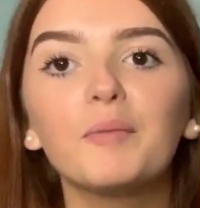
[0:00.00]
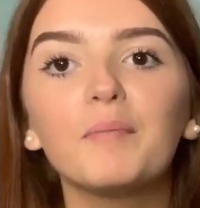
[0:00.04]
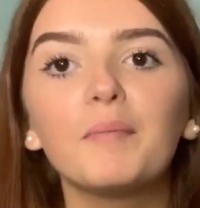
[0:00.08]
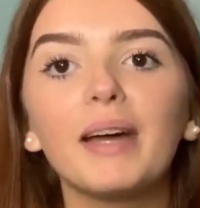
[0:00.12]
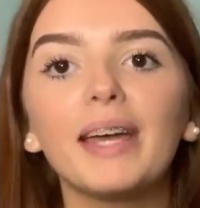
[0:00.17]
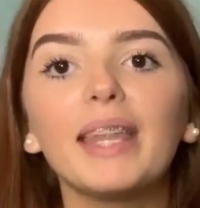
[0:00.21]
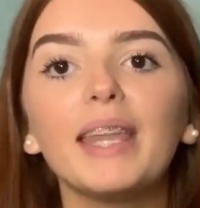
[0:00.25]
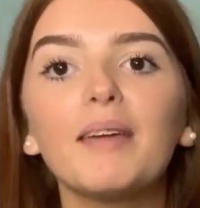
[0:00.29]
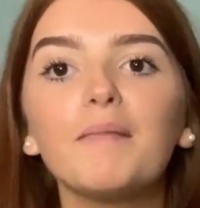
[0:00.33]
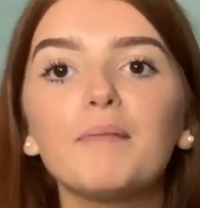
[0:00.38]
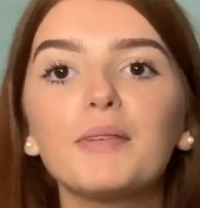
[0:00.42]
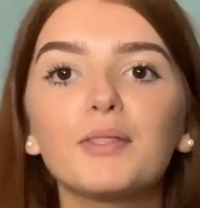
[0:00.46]
My
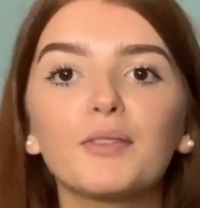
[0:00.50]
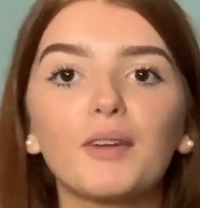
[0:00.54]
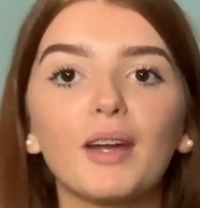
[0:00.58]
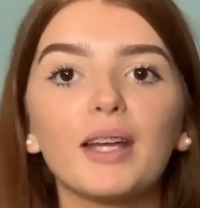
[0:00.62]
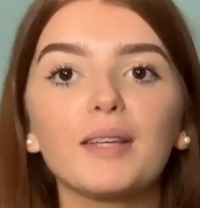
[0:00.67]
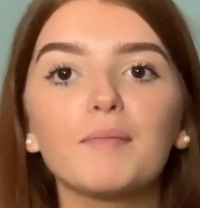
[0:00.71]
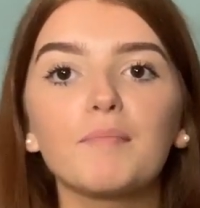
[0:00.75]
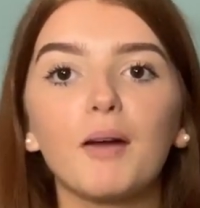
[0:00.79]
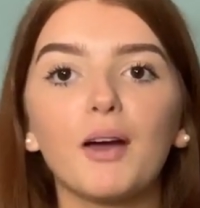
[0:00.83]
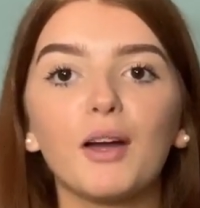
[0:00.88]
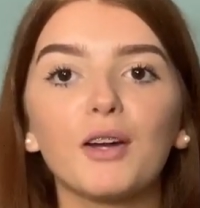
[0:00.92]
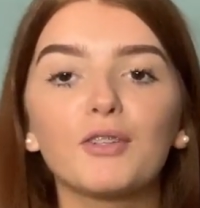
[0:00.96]
name is
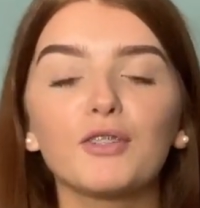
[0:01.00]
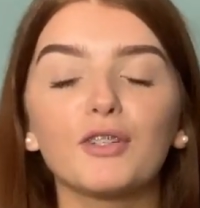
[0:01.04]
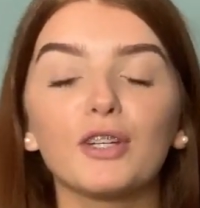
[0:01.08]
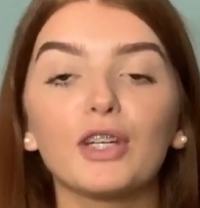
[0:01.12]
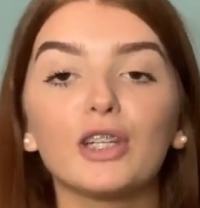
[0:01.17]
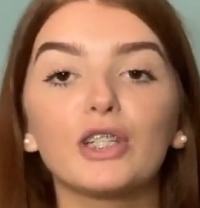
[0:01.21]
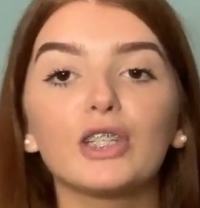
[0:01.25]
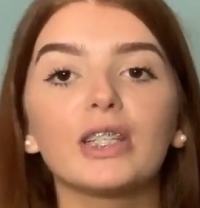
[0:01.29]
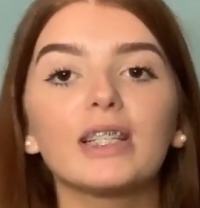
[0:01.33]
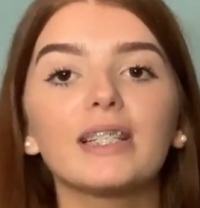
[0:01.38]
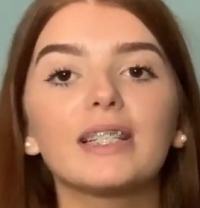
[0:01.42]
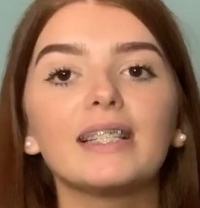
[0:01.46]
Grace
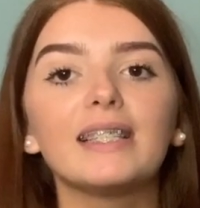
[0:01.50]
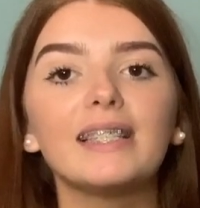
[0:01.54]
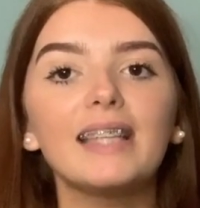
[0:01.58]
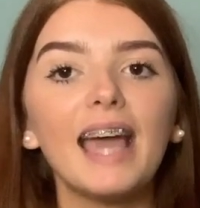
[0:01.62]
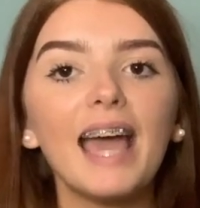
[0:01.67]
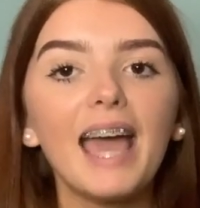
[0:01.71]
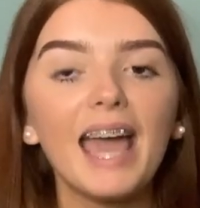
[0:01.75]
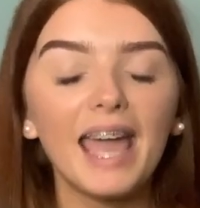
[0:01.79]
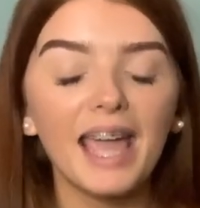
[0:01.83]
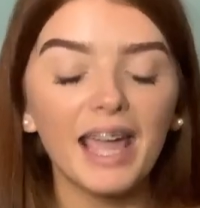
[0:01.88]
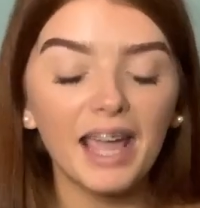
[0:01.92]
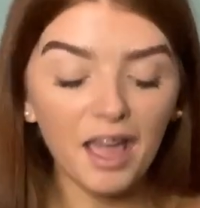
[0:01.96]
Partridge and
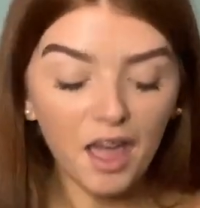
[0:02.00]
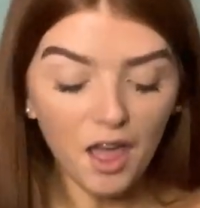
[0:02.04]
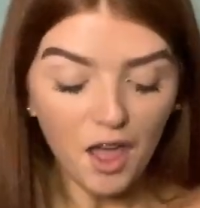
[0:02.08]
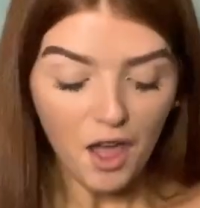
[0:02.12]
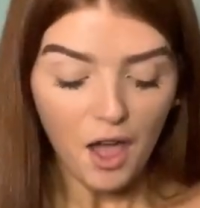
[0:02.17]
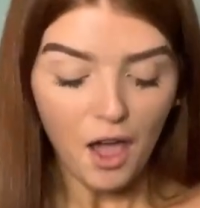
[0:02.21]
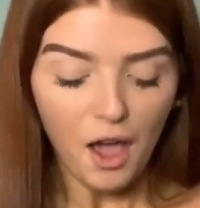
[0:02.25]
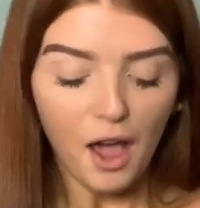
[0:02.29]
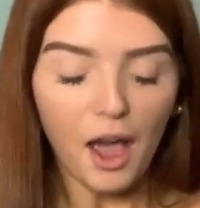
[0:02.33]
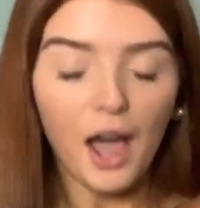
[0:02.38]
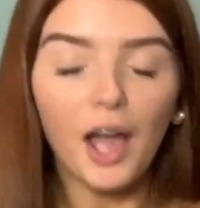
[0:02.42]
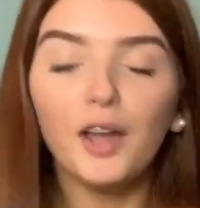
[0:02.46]
today
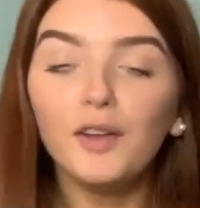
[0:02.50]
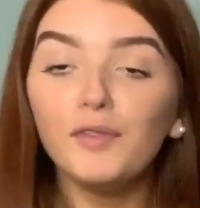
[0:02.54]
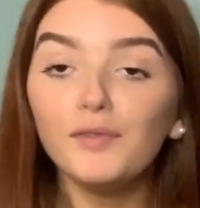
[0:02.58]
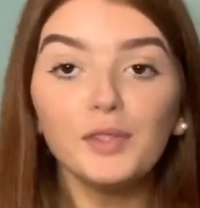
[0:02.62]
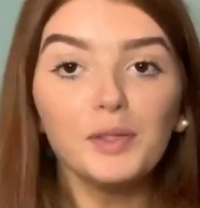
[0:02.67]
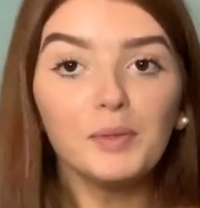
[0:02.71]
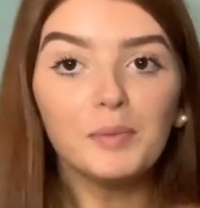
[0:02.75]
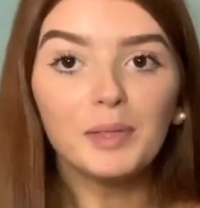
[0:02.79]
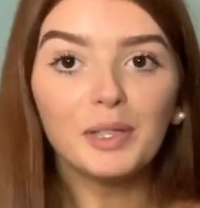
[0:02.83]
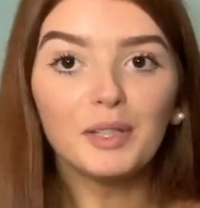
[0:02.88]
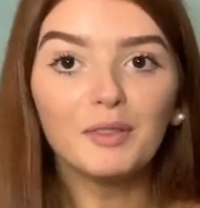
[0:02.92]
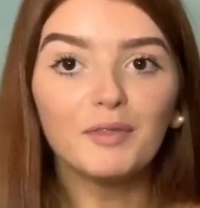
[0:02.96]
I'm
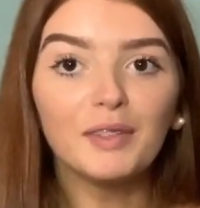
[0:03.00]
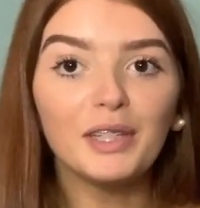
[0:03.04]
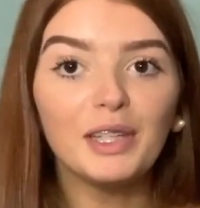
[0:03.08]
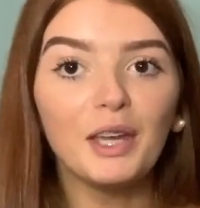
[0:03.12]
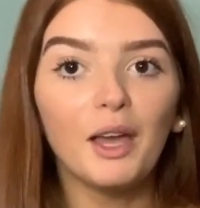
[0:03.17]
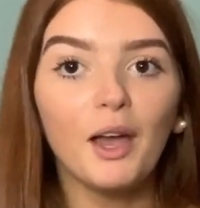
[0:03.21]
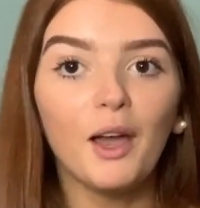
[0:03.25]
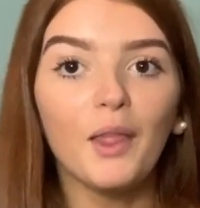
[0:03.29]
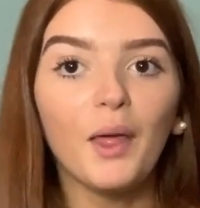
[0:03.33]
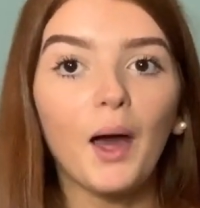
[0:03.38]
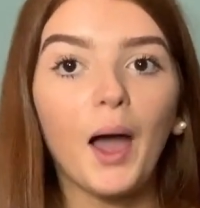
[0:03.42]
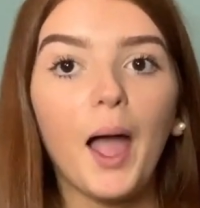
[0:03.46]
filming a video
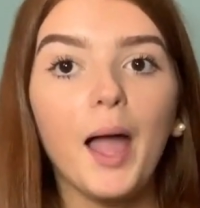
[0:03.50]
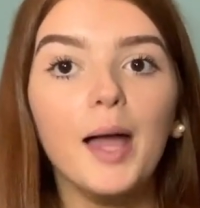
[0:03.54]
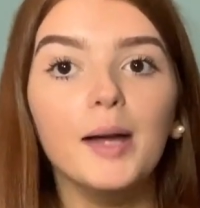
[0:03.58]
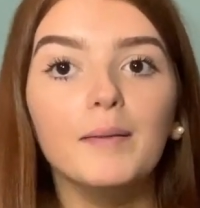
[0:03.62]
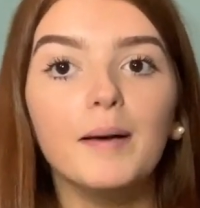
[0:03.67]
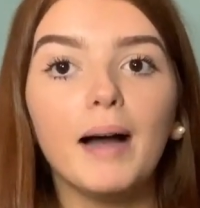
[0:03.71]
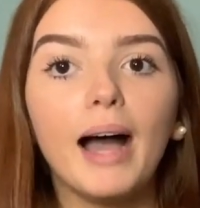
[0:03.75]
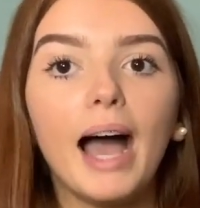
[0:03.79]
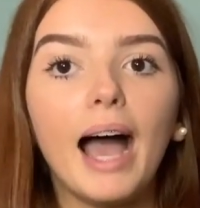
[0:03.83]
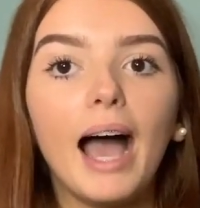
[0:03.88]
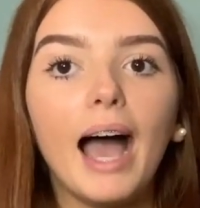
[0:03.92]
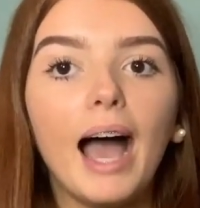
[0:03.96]
that I am
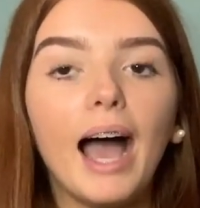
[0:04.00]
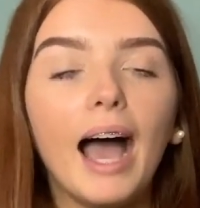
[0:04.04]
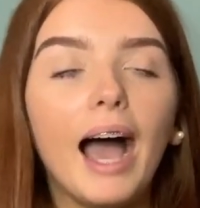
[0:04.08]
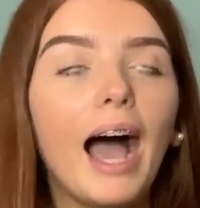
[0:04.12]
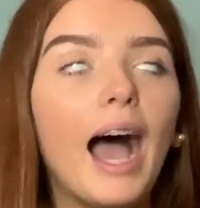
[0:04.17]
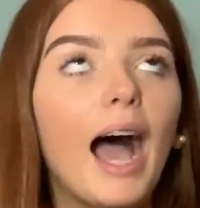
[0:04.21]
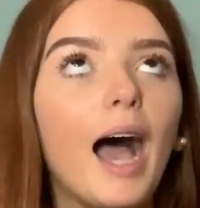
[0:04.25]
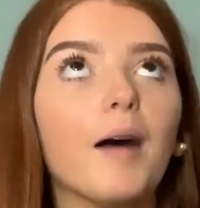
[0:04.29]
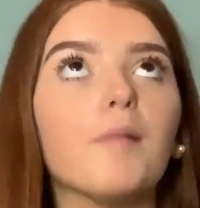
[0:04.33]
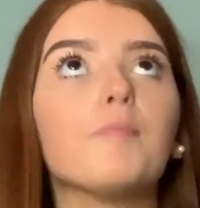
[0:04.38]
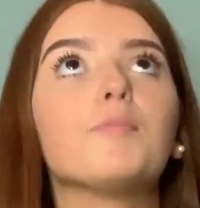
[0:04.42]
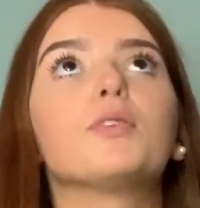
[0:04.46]

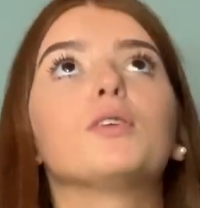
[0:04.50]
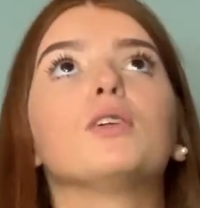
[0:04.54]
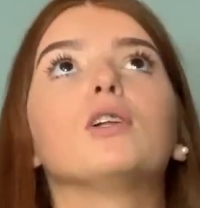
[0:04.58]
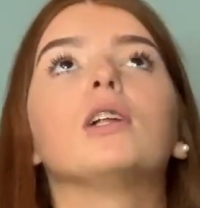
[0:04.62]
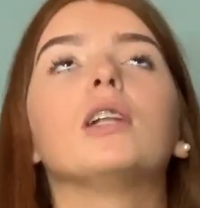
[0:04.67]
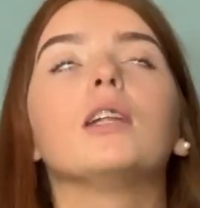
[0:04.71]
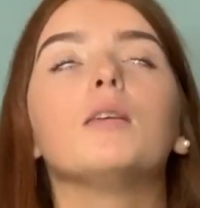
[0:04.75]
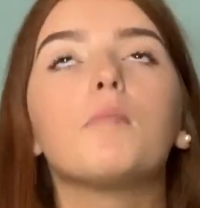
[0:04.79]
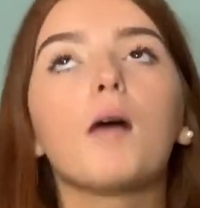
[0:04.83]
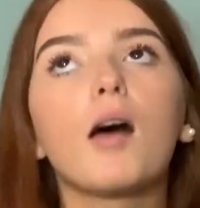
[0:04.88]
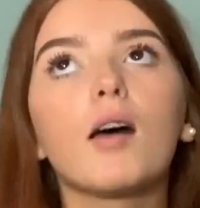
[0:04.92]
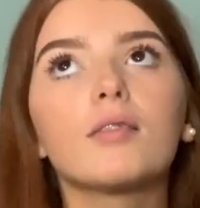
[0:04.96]

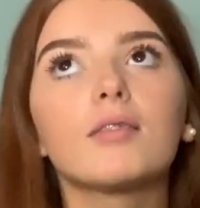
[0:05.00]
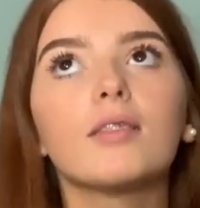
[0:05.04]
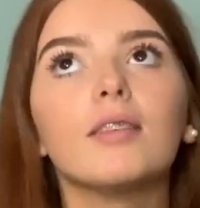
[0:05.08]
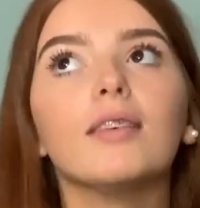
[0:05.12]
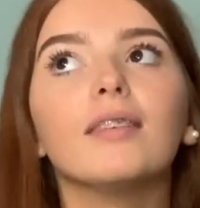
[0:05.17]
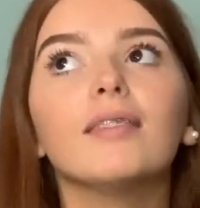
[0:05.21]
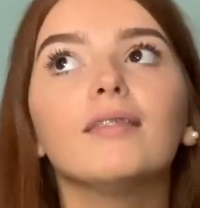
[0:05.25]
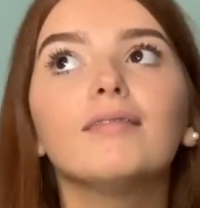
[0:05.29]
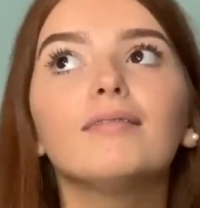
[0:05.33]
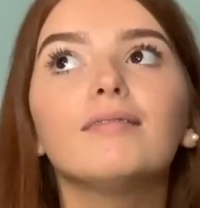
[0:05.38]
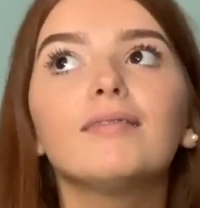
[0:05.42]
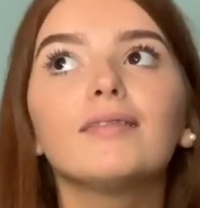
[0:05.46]
absolutely
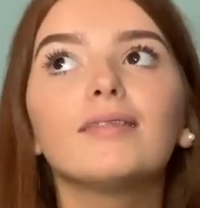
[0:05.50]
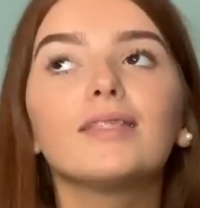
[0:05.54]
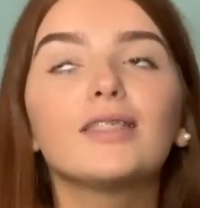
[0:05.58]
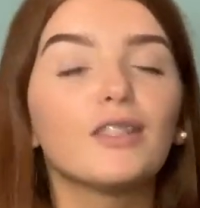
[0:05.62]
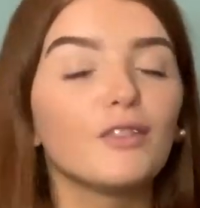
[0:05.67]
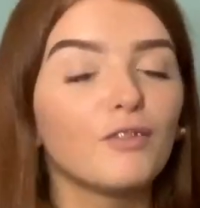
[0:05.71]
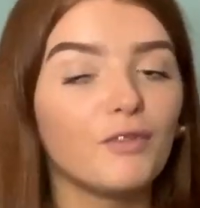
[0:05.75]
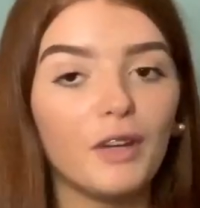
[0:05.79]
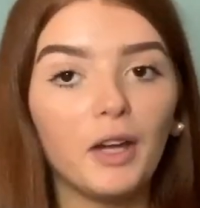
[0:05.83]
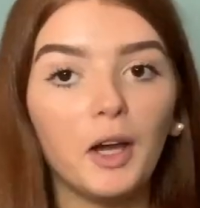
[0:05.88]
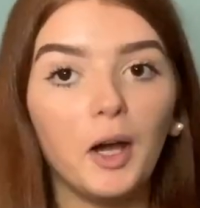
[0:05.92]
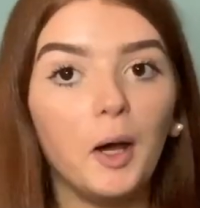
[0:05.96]
buzzing to
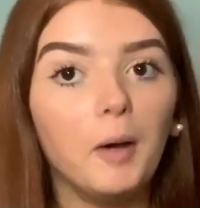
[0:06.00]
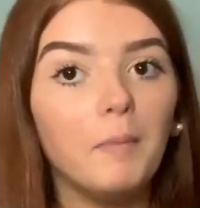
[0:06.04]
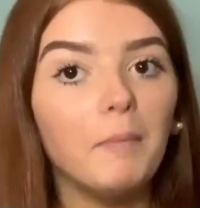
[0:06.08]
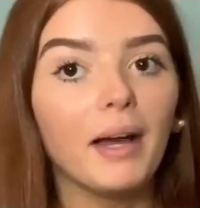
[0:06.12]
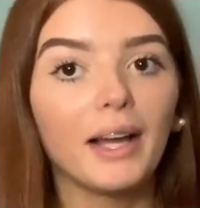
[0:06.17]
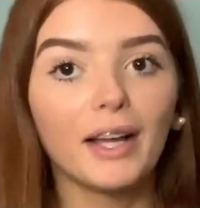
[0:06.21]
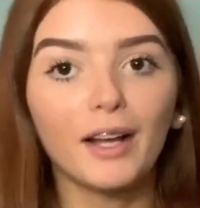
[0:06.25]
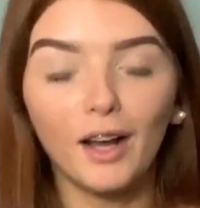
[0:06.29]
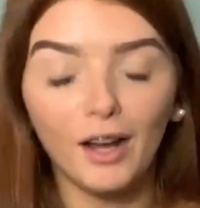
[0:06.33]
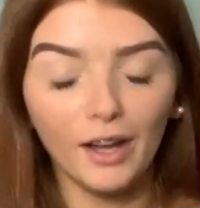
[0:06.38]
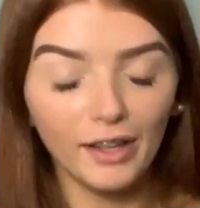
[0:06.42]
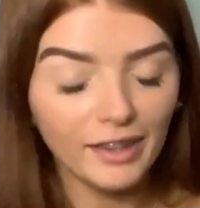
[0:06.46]
film, I
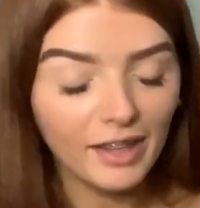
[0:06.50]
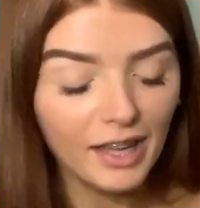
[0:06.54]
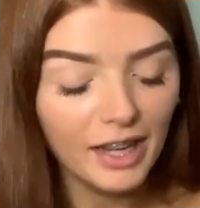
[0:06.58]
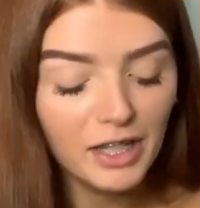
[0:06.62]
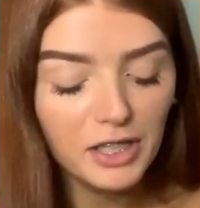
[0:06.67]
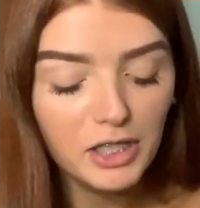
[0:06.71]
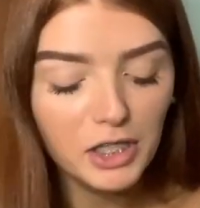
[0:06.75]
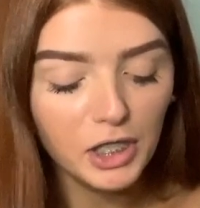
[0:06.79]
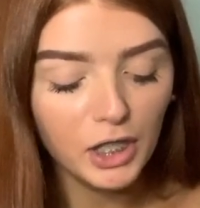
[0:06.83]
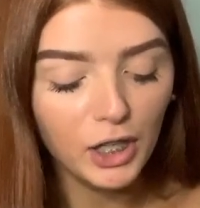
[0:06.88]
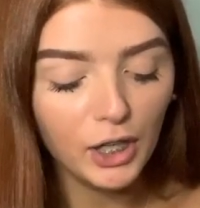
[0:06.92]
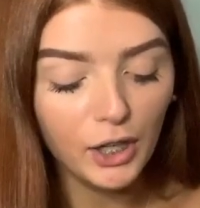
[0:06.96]
can't lie
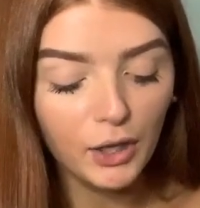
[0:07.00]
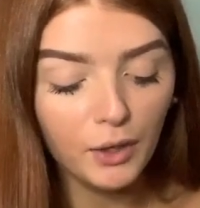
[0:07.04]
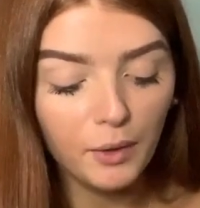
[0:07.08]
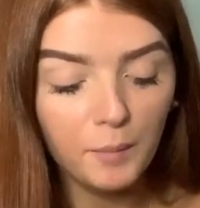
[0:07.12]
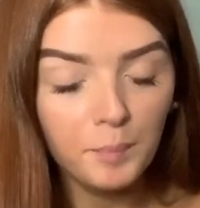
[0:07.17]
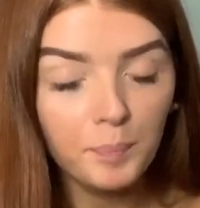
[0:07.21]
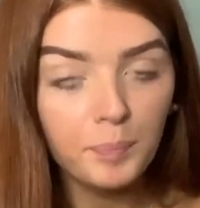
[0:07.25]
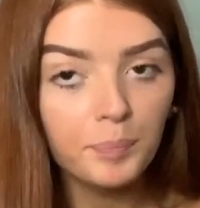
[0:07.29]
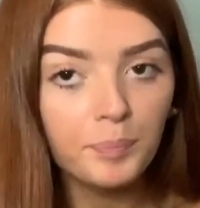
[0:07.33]
to you.